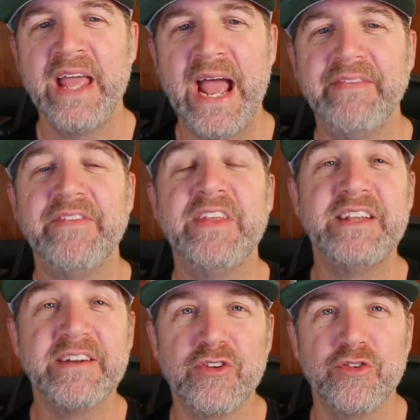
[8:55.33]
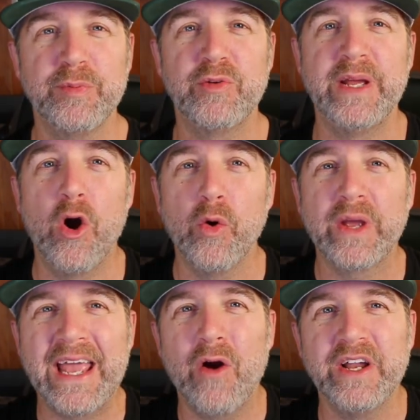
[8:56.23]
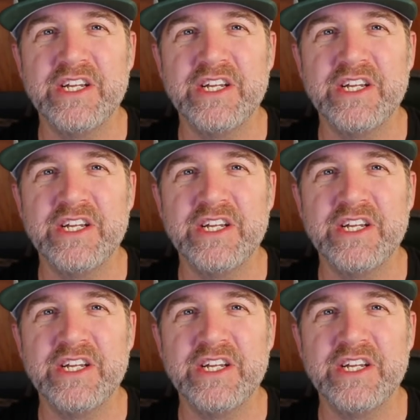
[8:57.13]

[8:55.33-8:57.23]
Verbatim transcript: and then the difference between OKR